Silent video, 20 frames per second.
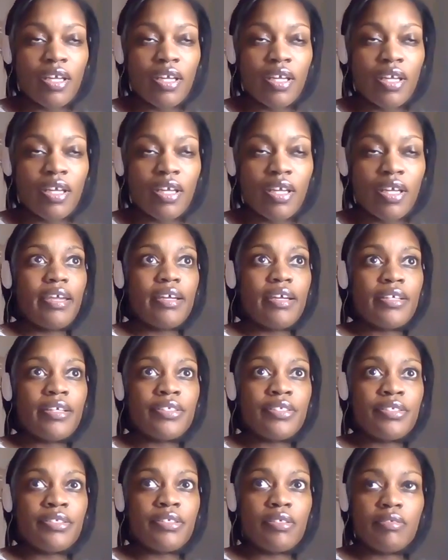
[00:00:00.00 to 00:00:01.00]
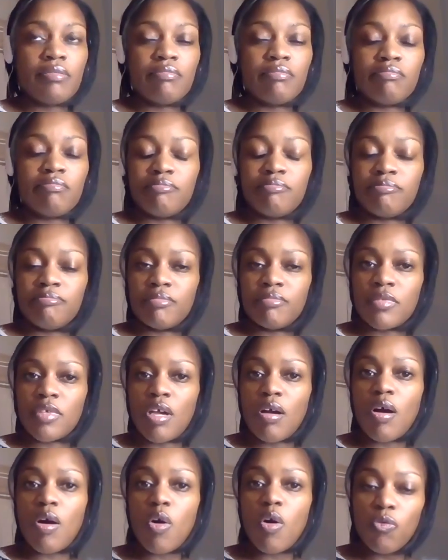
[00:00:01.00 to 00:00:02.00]
And
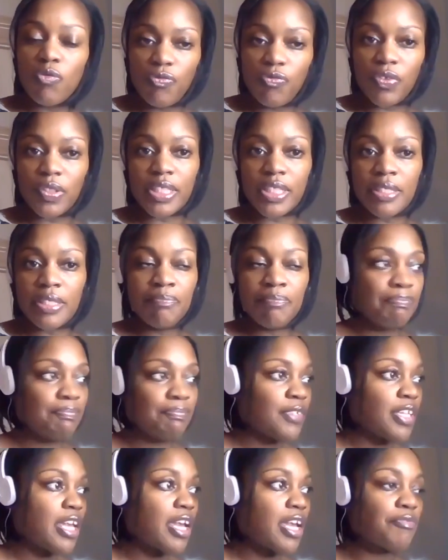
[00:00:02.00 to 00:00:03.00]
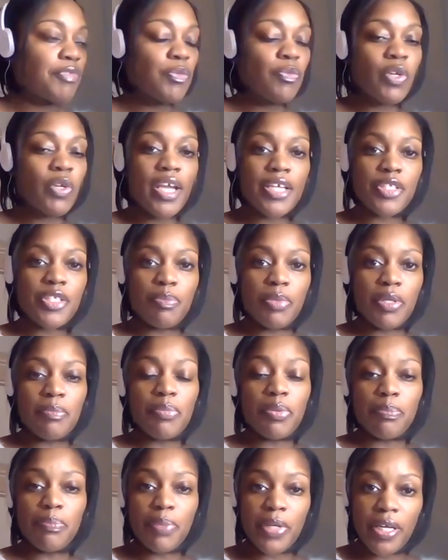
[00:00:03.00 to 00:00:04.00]
hopefully everyone has been
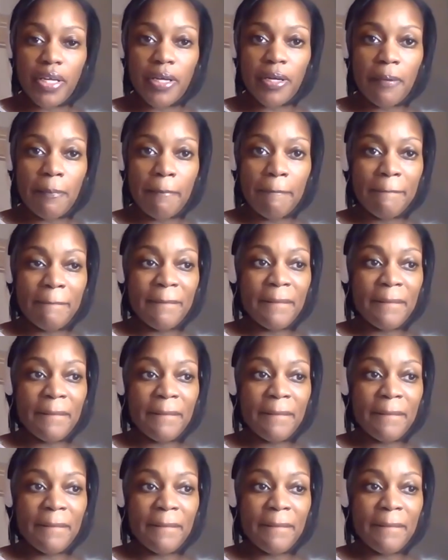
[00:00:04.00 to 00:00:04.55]
prepared,